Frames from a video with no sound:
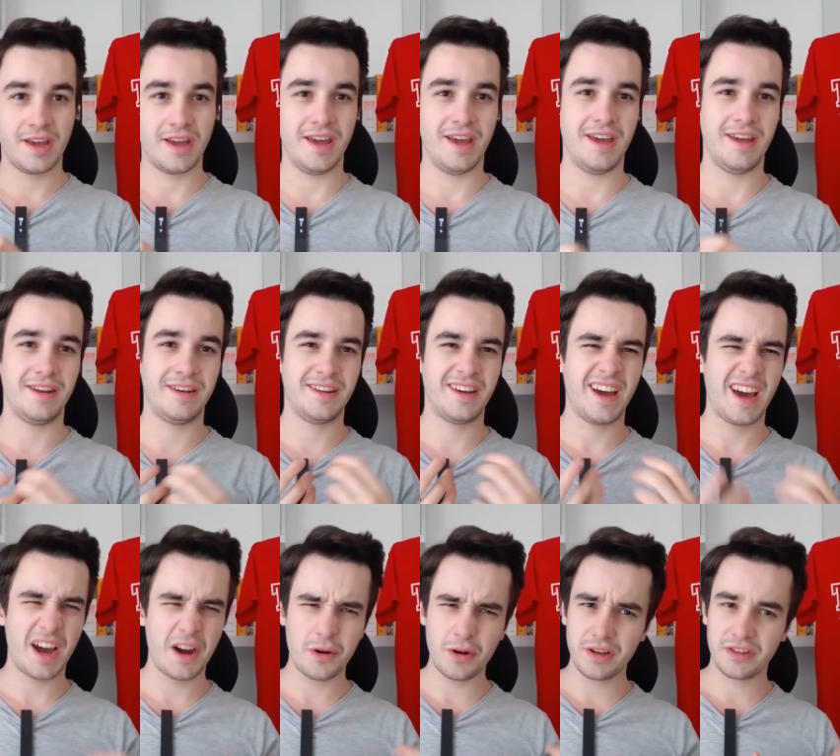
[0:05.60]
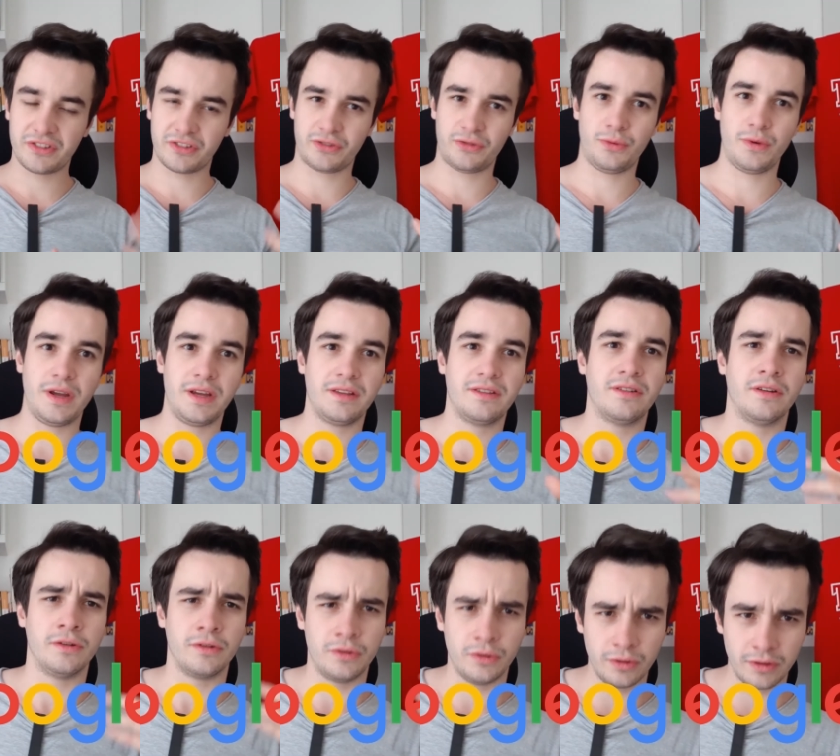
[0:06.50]
and how it's ranked
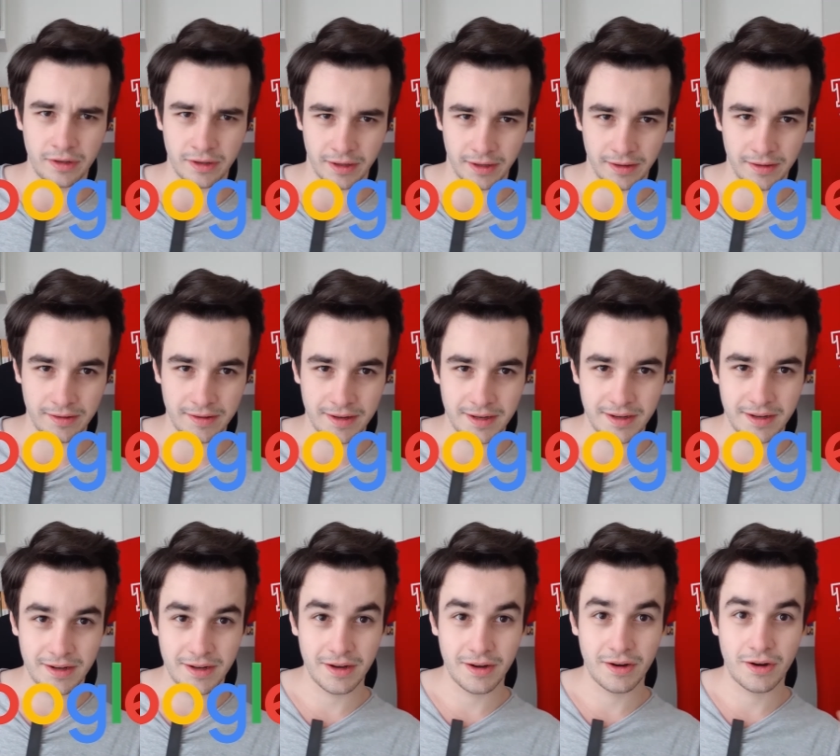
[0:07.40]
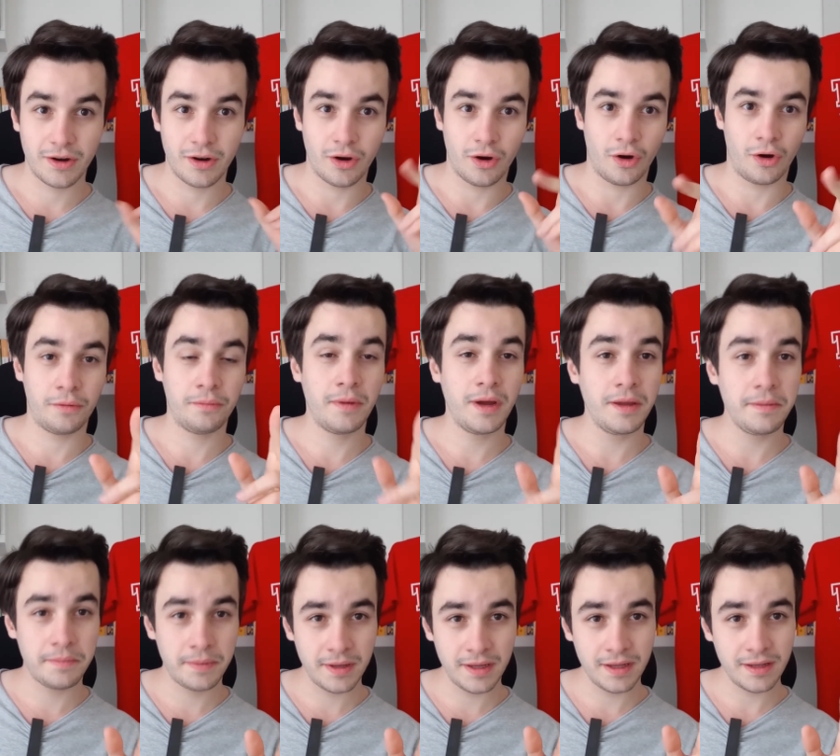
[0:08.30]
on Google. Or
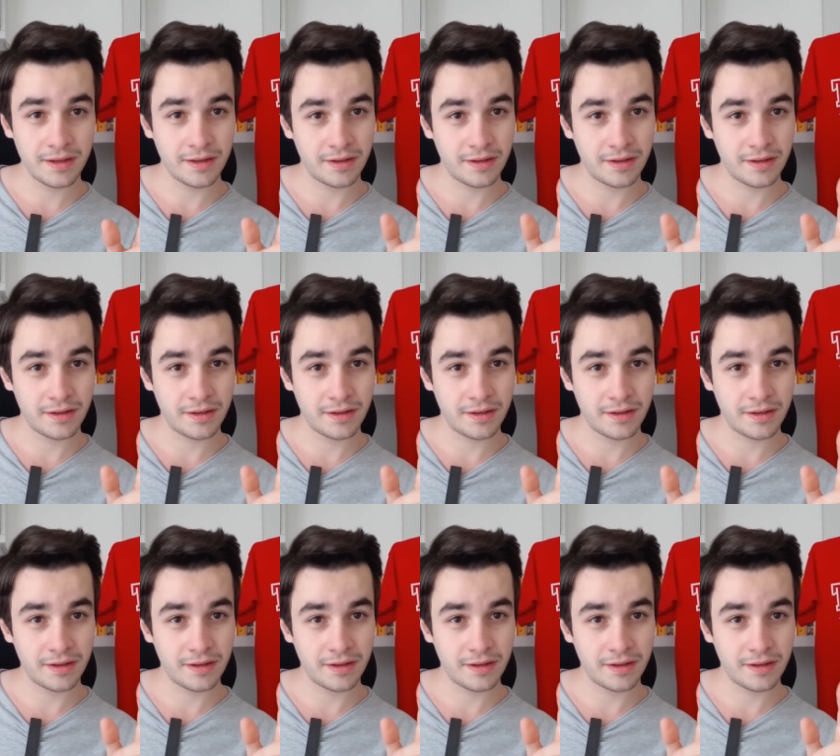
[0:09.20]
maybe